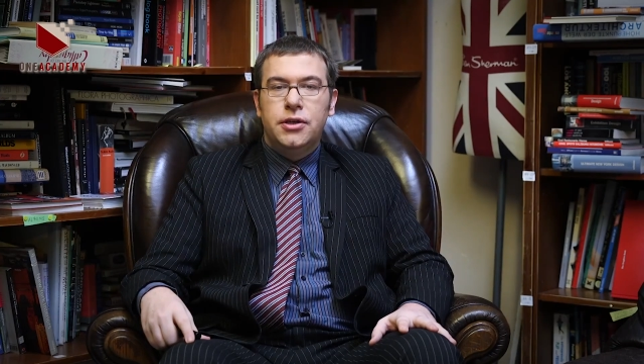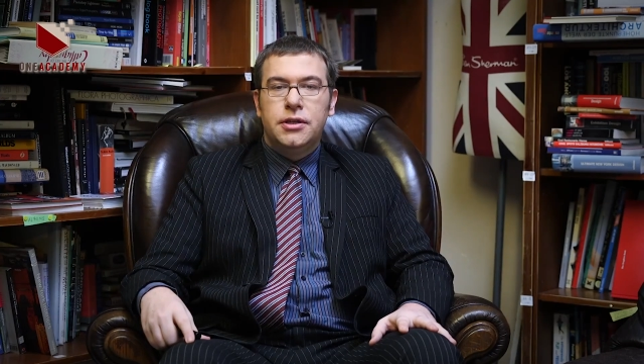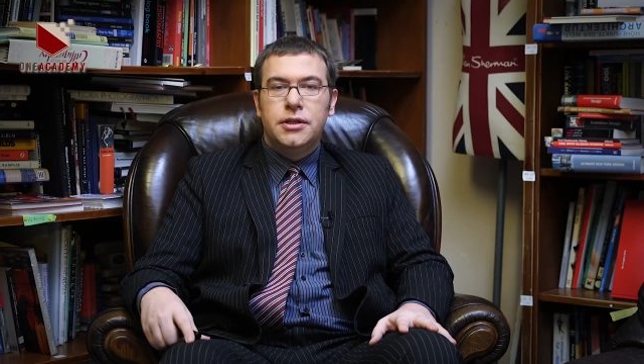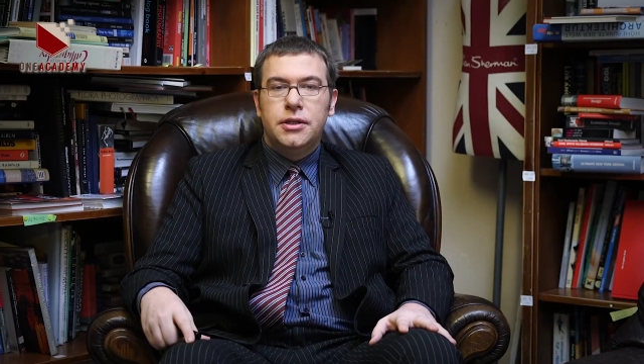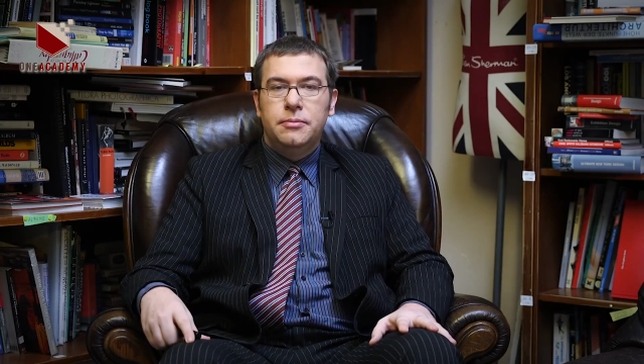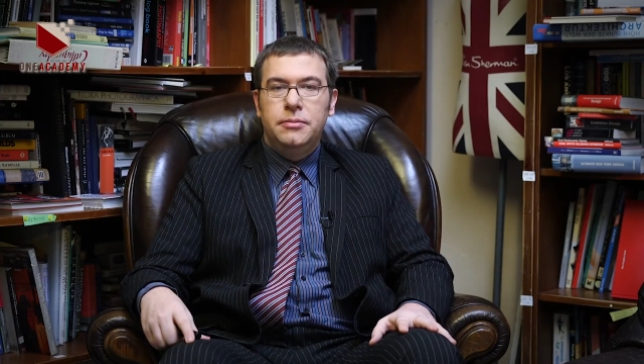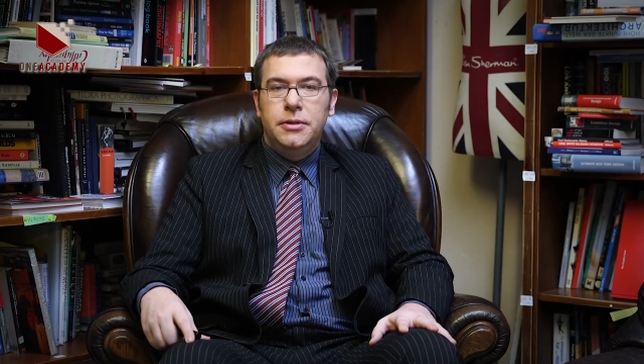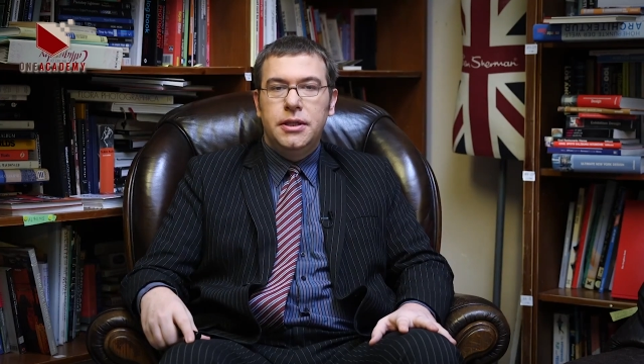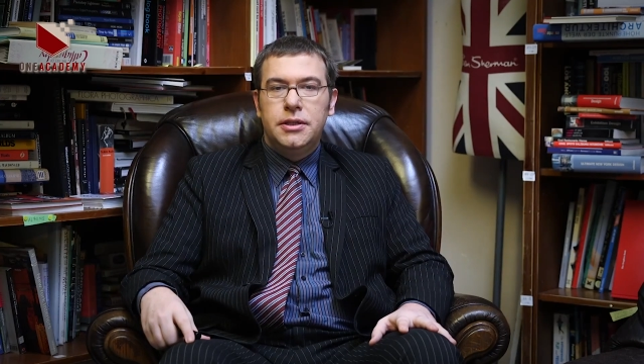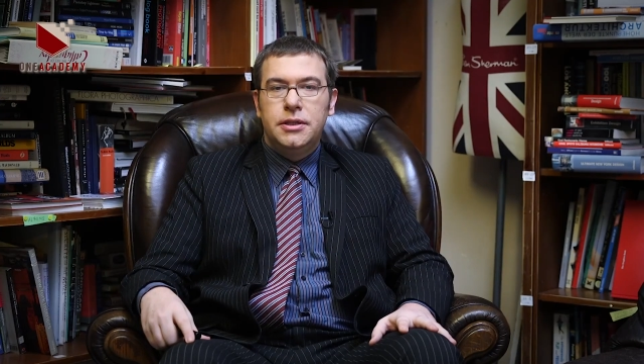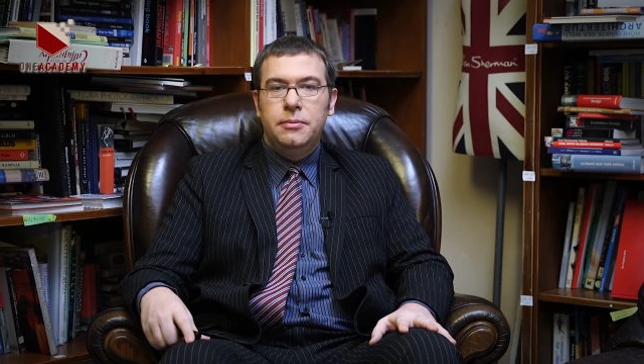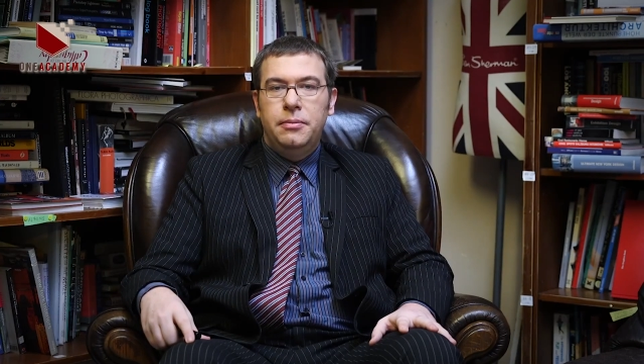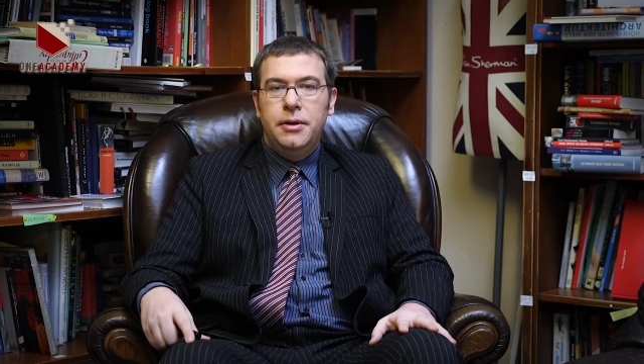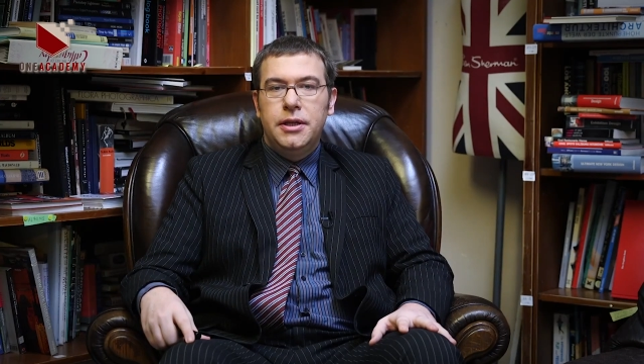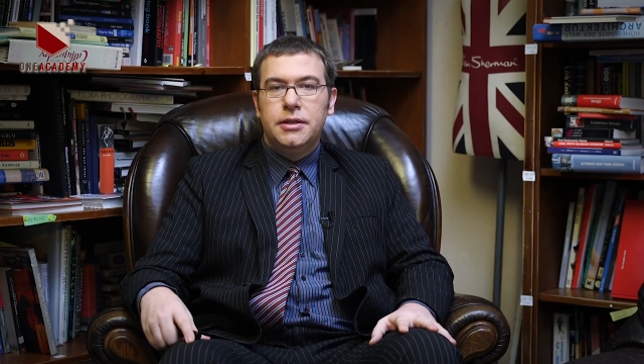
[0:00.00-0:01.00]

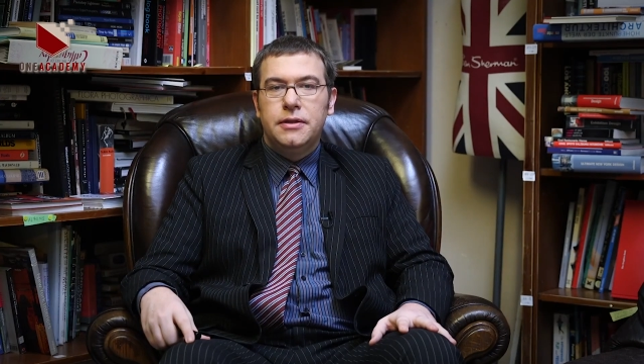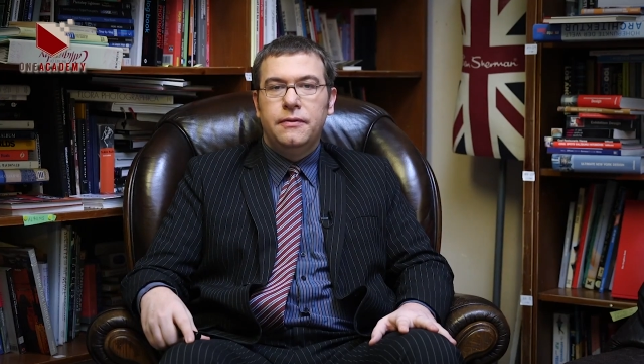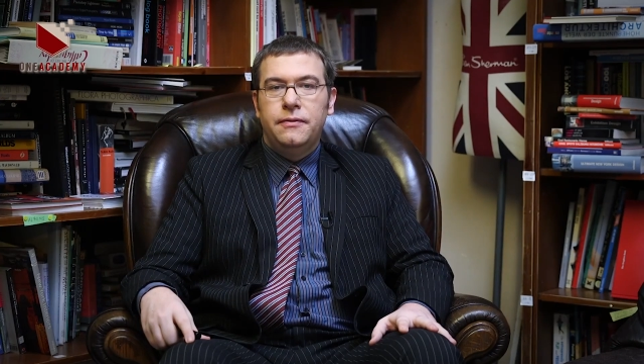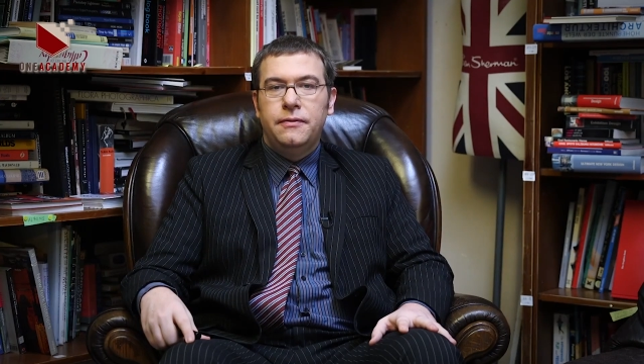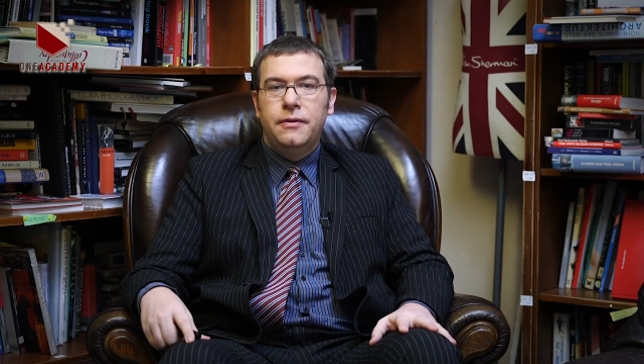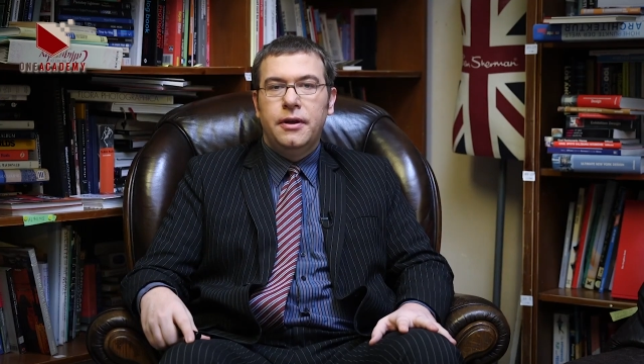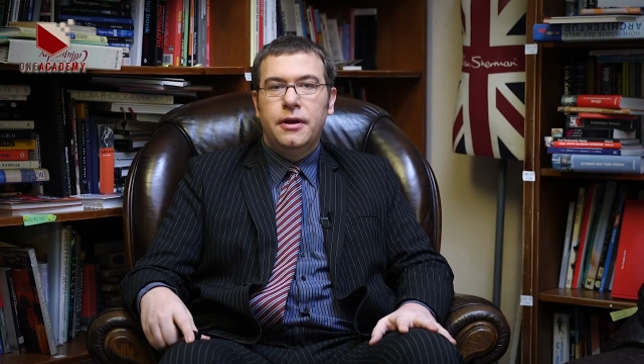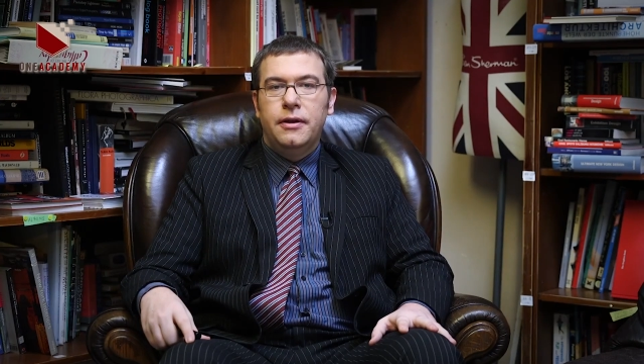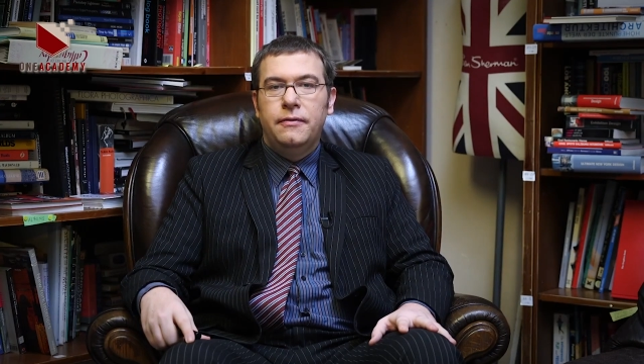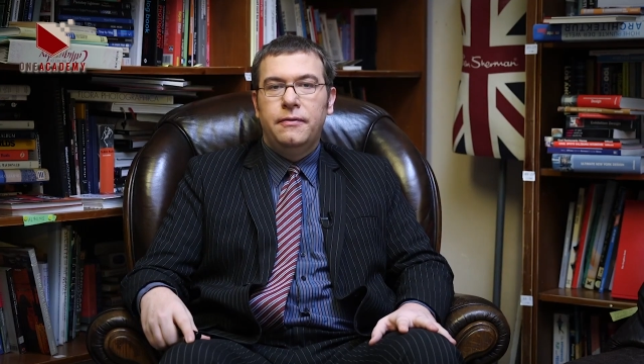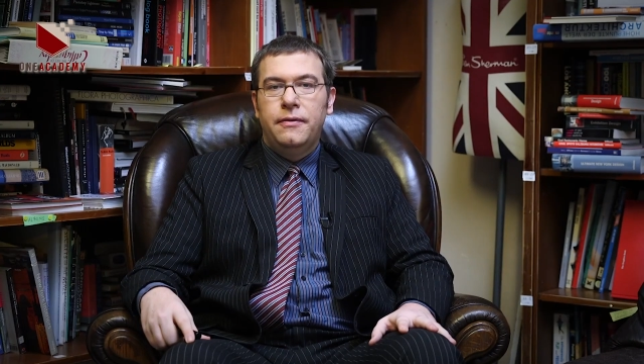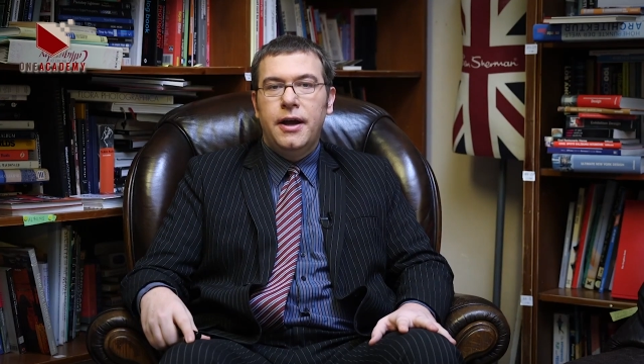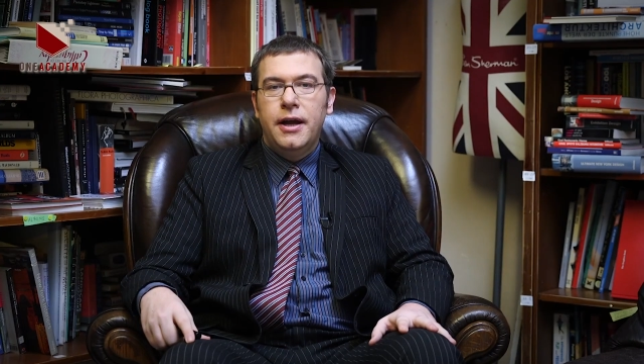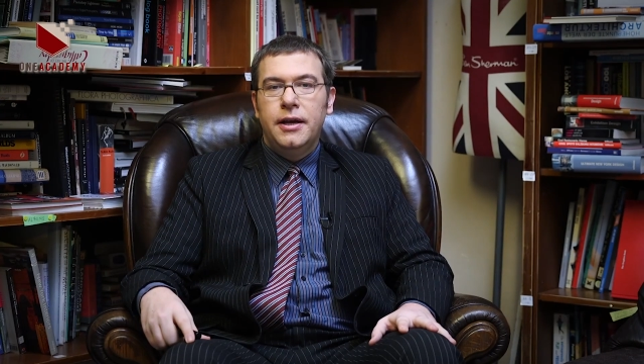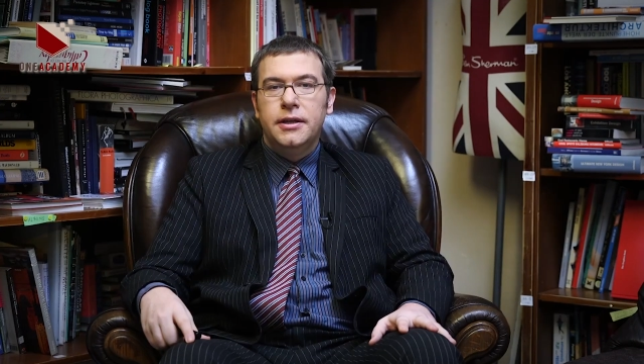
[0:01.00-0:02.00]
subdisciplines of
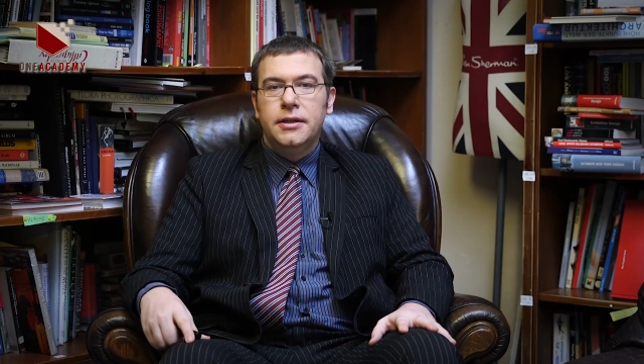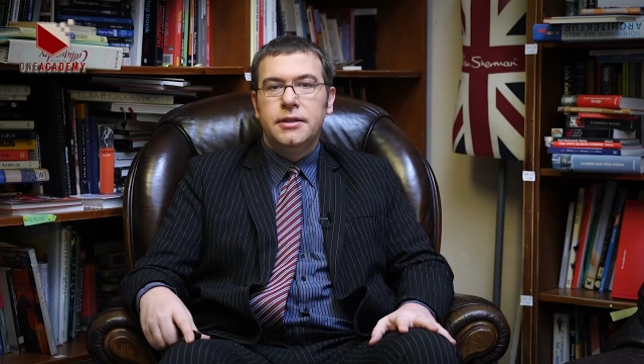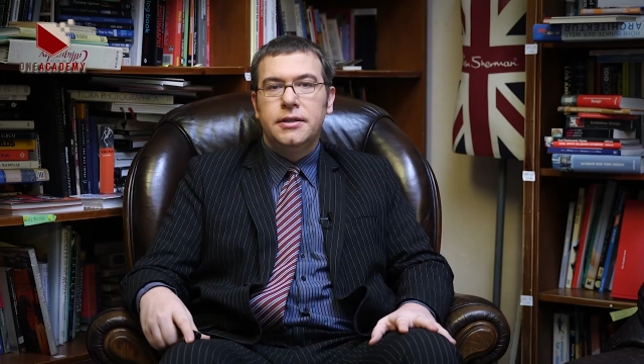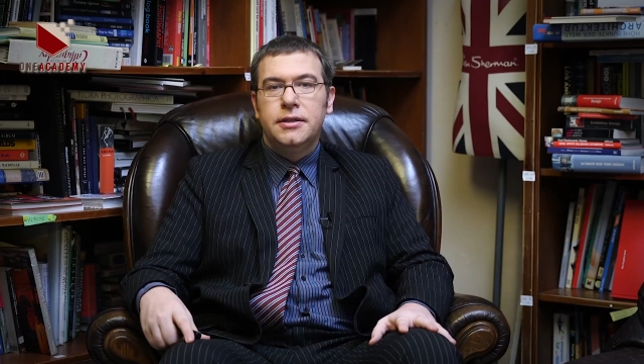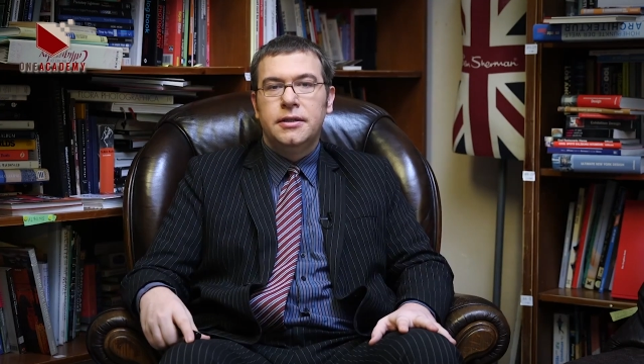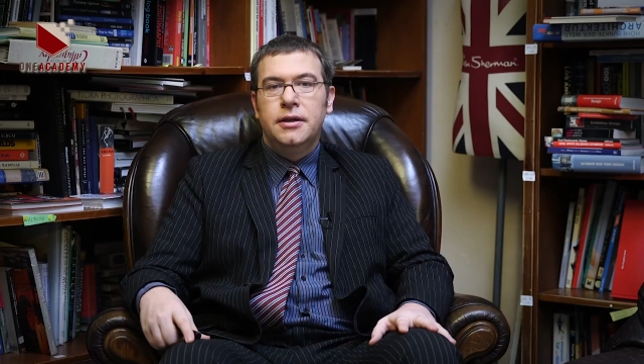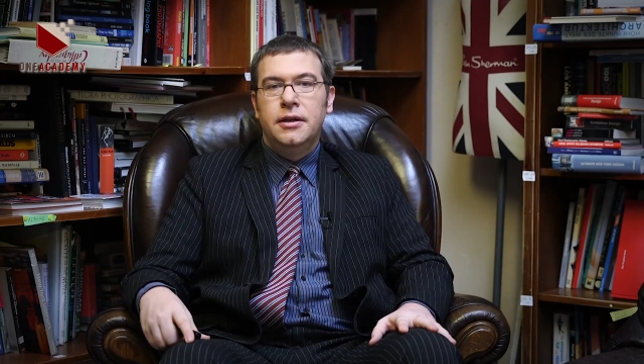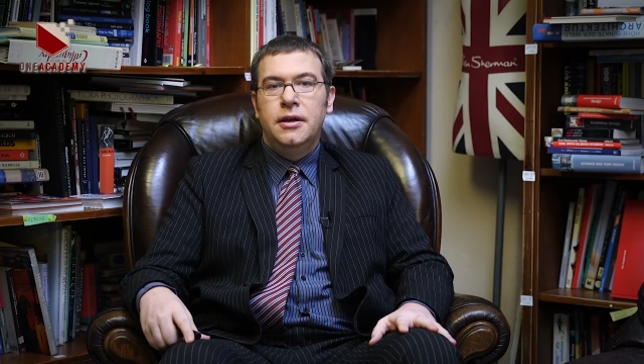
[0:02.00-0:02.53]
finance,